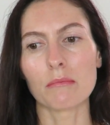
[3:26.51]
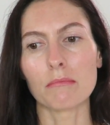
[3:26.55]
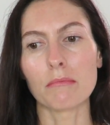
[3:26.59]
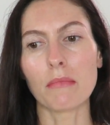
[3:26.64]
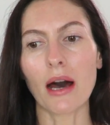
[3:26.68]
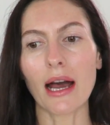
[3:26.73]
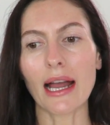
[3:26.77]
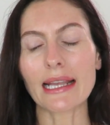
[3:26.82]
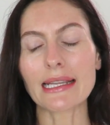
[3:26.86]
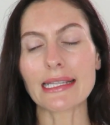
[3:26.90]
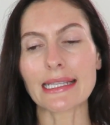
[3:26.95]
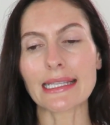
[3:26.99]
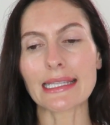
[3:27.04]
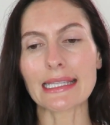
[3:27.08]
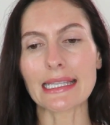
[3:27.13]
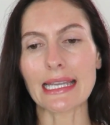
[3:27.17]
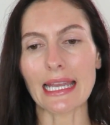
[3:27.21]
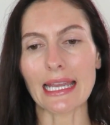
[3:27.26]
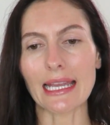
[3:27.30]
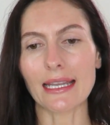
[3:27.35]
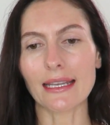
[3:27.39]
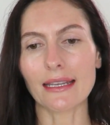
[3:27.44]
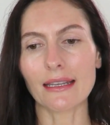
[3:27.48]
my
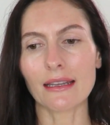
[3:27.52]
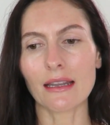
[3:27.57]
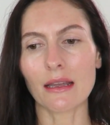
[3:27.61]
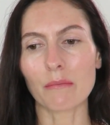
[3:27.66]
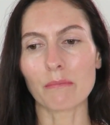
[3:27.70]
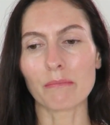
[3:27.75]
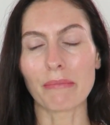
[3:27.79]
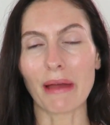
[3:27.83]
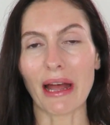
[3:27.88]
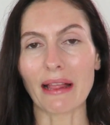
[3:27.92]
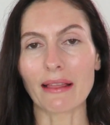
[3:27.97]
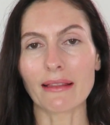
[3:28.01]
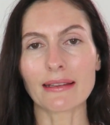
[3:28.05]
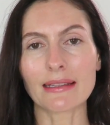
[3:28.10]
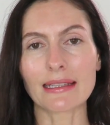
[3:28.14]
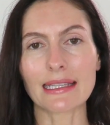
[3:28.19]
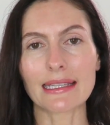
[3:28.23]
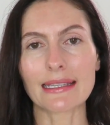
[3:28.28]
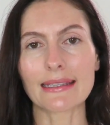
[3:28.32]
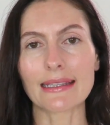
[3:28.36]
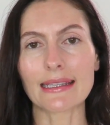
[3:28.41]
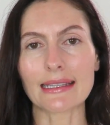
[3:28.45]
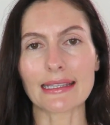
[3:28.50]
skin
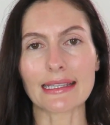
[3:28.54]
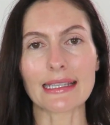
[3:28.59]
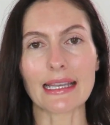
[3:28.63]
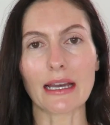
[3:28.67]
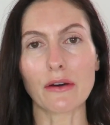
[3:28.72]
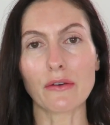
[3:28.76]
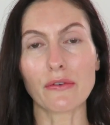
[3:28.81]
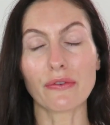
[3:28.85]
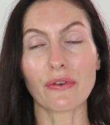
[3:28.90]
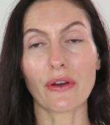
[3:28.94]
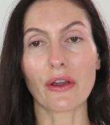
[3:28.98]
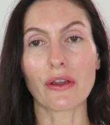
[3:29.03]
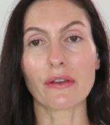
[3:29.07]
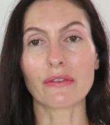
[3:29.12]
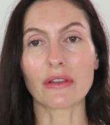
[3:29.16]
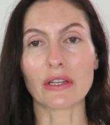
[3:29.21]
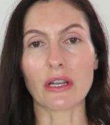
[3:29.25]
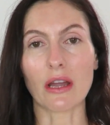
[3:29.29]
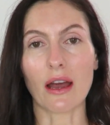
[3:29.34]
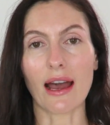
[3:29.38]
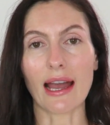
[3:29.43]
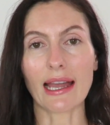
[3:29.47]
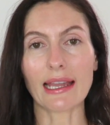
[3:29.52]
balances itself
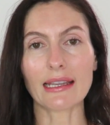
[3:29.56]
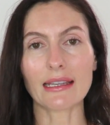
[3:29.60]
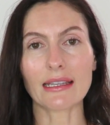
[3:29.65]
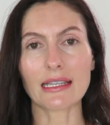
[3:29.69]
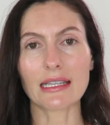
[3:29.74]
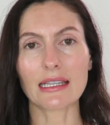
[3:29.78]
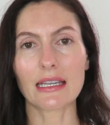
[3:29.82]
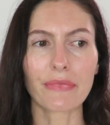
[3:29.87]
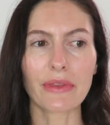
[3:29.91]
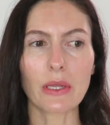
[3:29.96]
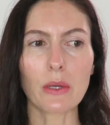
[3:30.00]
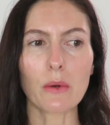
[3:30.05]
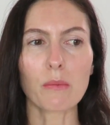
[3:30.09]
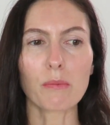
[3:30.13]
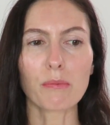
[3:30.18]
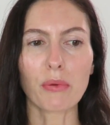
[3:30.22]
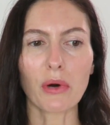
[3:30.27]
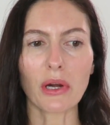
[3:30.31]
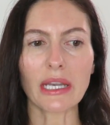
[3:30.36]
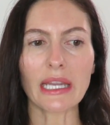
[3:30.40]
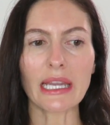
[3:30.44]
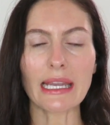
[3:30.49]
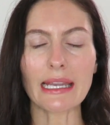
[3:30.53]
overnight. Your
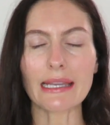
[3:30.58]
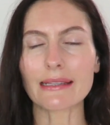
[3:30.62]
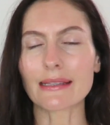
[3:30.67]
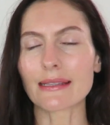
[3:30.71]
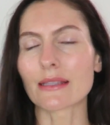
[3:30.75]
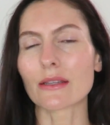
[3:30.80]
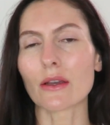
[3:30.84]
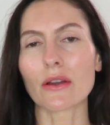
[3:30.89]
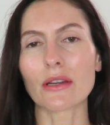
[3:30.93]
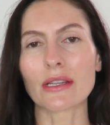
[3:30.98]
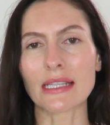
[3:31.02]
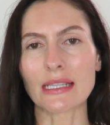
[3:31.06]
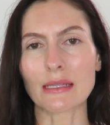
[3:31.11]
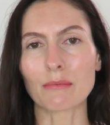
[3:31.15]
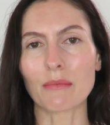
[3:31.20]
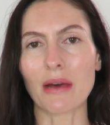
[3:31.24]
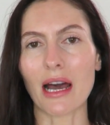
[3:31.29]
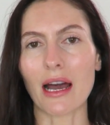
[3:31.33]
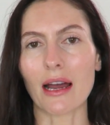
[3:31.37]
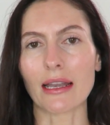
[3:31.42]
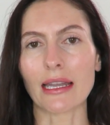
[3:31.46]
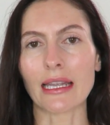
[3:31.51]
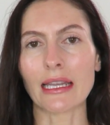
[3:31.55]
body is so
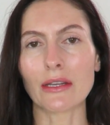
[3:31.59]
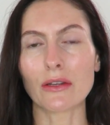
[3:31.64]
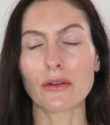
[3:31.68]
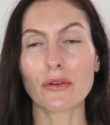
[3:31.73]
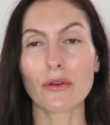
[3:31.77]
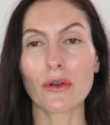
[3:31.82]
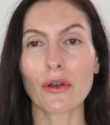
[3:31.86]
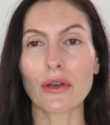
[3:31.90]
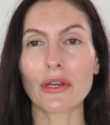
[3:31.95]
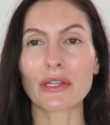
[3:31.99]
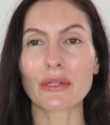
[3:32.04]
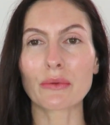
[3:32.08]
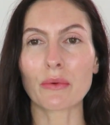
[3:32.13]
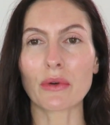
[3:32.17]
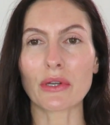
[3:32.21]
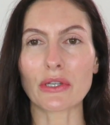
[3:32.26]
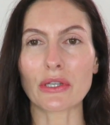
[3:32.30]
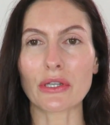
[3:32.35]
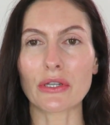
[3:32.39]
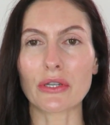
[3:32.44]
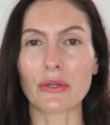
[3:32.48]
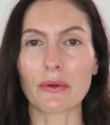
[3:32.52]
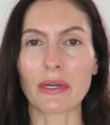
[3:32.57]
smart. It knows
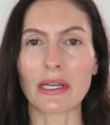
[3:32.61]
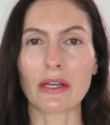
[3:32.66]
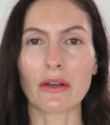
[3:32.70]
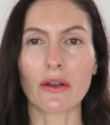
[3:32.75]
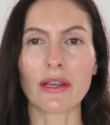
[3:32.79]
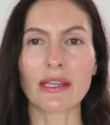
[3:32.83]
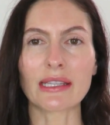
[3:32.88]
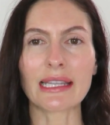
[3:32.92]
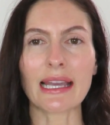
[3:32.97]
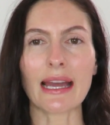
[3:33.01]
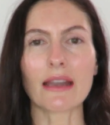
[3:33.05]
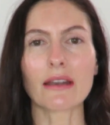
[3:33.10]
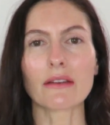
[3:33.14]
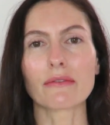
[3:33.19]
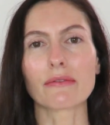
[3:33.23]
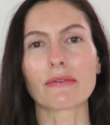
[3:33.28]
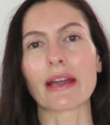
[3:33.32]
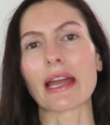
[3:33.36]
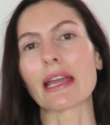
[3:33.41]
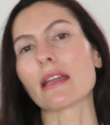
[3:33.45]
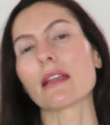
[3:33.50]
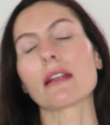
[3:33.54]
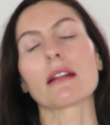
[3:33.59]
what to do. It knows how to
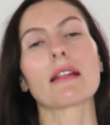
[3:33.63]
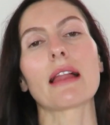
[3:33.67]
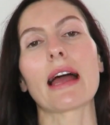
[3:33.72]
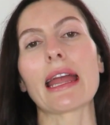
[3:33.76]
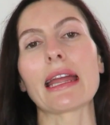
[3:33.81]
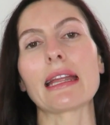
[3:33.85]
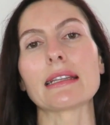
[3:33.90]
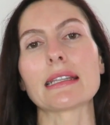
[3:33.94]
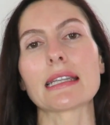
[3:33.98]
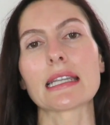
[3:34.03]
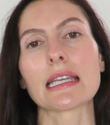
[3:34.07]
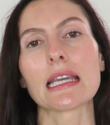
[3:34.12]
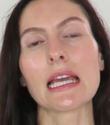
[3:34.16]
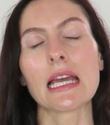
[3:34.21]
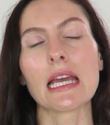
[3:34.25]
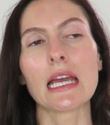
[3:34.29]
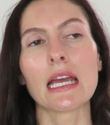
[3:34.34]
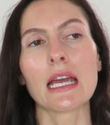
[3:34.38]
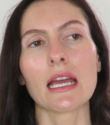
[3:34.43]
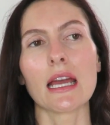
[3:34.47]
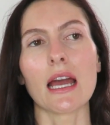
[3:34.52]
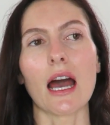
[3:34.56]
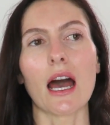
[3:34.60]
regulate
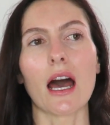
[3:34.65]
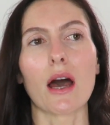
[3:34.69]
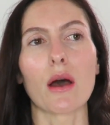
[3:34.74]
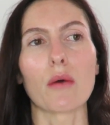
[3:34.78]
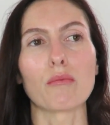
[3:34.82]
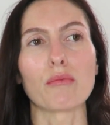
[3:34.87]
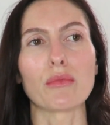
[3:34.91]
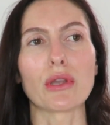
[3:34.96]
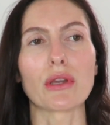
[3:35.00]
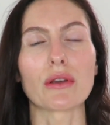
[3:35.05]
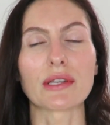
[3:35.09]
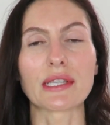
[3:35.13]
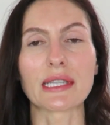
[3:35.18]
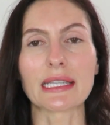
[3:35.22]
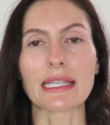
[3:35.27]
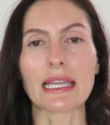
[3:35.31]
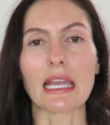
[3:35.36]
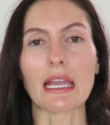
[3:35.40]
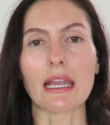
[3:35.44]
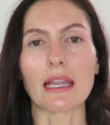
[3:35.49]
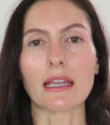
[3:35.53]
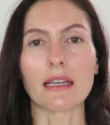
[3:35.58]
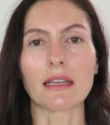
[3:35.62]
your
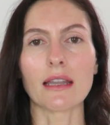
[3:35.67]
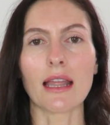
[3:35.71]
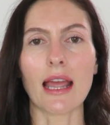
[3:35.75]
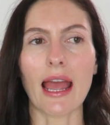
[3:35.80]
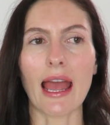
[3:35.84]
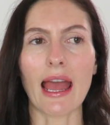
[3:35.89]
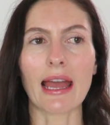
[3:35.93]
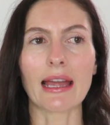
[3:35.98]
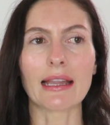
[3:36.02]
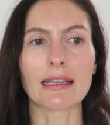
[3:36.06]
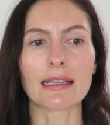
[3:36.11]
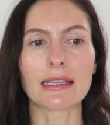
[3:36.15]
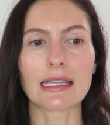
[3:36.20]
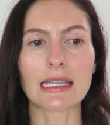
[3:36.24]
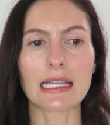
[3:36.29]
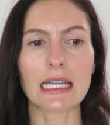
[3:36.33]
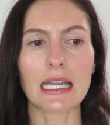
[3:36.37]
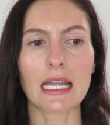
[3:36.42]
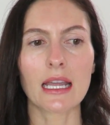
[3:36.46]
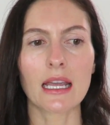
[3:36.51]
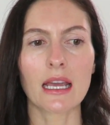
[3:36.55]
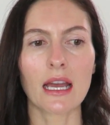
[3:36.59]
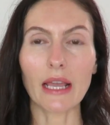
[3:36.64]
skin,
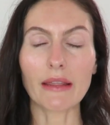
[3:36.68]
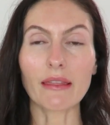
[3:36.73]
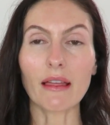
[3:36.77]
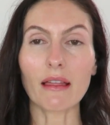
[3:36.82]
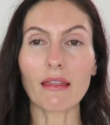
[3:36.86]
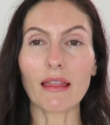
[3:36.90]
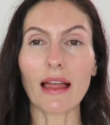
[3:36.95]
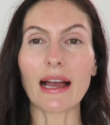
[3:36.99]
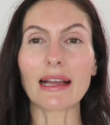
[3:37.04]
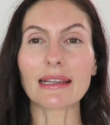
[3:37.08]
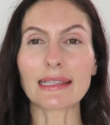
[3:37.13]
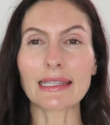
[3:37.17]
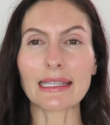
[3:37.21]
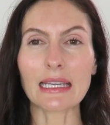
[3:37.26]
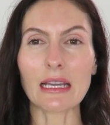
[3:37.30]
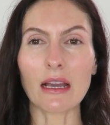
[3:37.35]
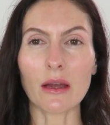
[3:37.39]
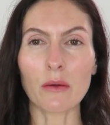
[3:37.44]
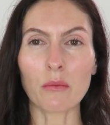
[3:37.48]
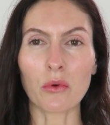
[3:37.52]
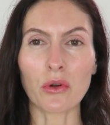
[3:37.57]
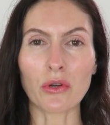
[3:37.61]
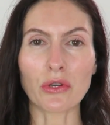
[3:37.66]
and the last thing
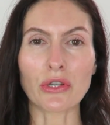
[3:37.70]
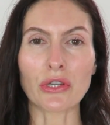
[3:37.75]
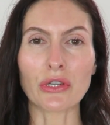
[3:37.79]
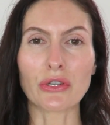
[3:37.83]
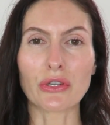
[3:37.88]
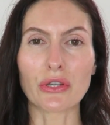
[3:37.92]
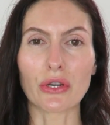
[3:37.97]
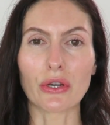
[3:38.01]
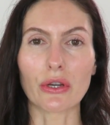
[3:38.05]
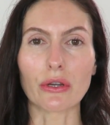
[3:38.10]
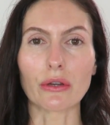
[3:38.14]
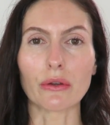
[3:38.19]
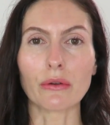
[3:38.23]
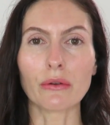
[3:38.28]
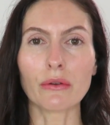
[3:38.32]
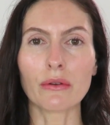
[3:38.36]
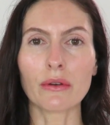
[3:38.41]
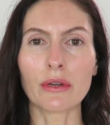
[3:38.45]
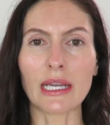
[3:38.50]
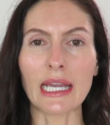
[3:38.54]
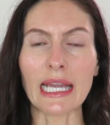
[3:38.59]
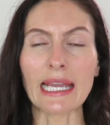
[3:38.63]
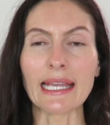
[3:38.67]
I want to
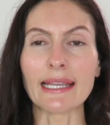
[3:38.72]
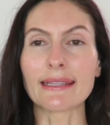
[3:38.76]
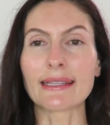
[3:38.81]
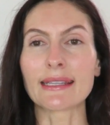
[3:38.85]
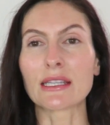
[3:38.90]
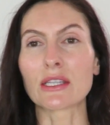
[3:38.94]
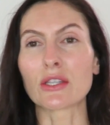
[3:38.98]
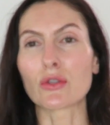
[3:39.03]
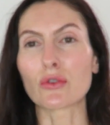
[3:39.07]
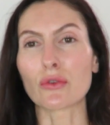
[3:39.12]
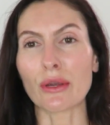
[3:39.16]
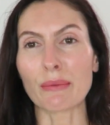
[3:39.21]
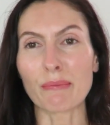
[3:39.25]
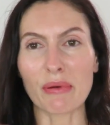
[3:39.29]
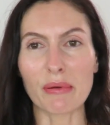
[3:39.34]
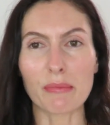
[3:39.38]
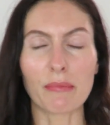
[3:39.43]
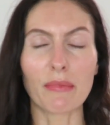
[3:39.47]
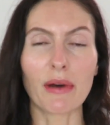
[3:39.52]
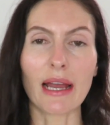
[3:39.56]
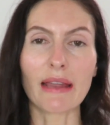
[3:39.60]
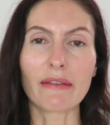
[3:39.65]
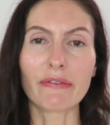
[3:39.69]
do is strip
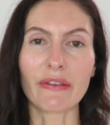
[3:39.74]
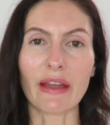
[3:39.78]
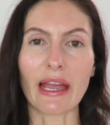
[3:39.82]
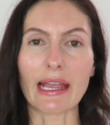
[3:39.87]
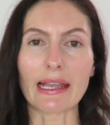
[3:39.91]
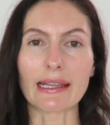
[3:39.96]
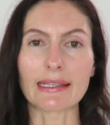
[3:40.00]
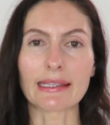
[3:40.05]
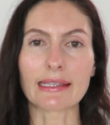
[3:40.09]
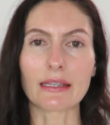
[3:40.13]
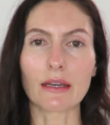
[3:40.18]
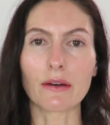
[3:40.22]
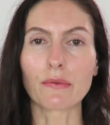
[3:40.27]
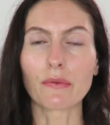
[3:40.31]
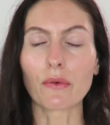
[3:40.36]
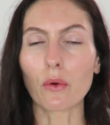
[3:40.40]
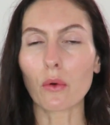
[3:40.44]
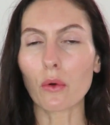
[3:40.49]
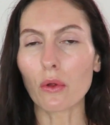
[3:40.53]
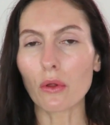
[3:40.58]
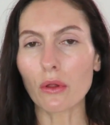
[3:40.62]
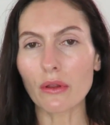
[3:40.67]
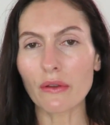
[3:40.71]
my face of
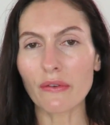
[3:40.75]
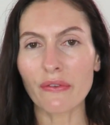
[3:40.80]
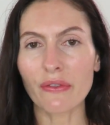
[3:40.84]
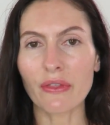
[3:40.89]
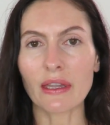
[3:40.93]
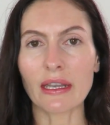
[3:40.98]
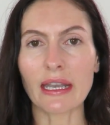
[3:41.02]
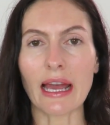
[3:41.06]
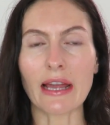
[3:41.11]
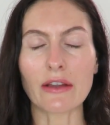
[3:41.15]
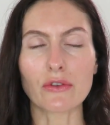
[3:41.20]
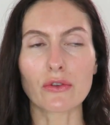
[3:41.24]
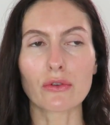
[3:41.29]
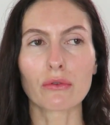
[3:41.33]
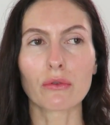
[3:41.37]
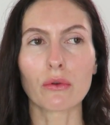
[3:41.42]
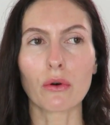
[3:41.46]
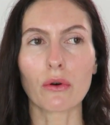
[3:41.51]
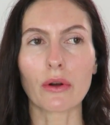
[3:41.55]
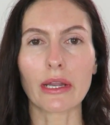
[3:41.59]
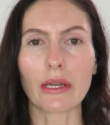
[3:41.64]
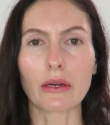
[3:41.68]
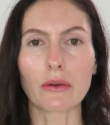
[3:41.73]
all of the
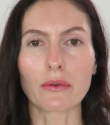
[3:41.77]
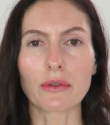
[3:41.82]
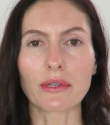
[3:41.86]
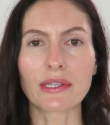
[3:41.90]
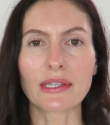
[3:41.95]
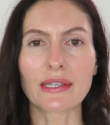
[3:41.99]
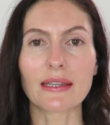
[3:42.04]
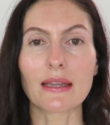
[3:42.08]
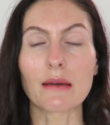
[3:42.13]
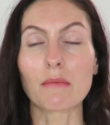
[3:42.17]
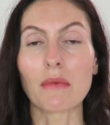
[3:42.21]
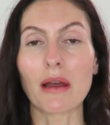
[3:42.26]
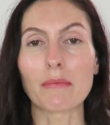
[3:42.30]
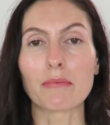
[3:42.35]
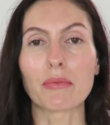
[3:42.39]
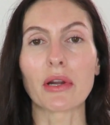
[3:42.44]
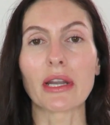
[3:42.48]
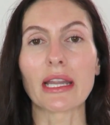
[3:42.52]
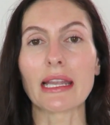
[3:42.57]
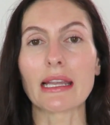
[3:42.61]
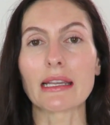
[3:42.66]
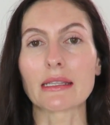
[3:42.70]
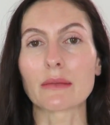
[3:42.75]
natural oils that my
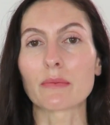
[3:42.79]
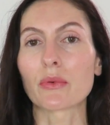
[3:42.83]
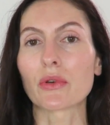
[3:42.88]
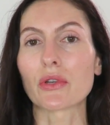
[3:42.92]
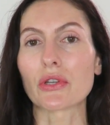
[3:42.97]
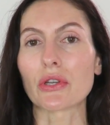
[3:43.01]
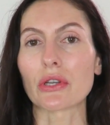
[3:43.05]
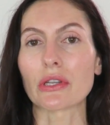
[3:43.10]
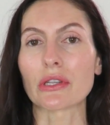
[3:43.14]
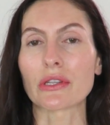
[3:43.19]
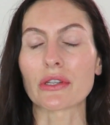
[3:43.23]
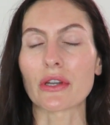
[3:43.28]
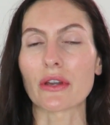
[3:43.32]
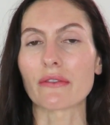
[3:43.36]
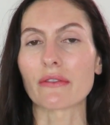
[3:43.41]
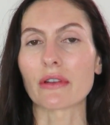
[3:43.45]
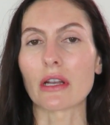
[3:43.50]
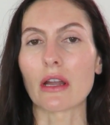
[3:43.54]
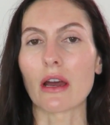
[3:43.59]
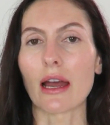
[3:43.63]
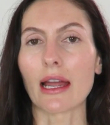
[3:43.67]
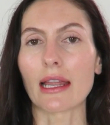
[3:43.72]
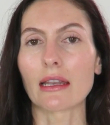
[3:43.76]
body has produced
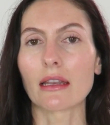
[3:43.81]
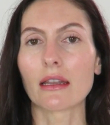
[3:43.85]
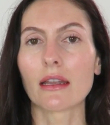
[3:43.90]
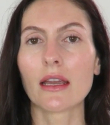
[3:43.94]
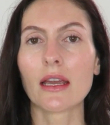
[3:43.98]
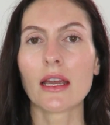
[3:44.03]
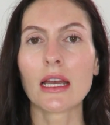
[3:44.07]
overnight.